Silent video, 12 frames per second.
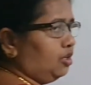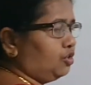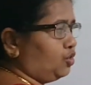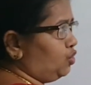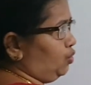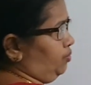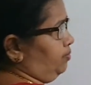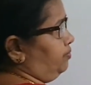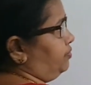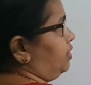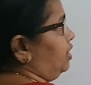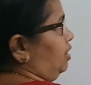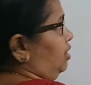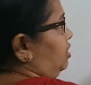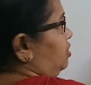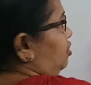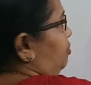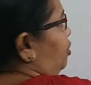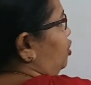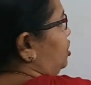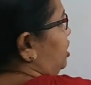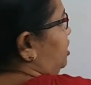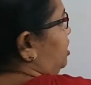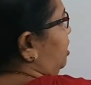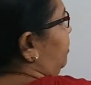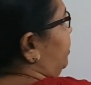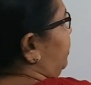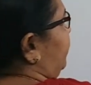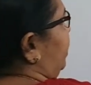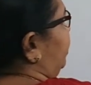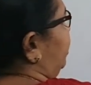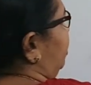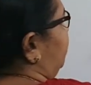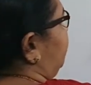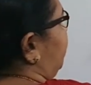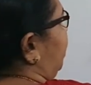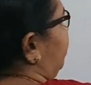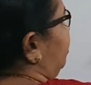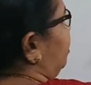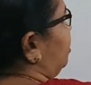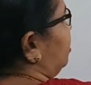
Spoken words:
2. So, positive divided by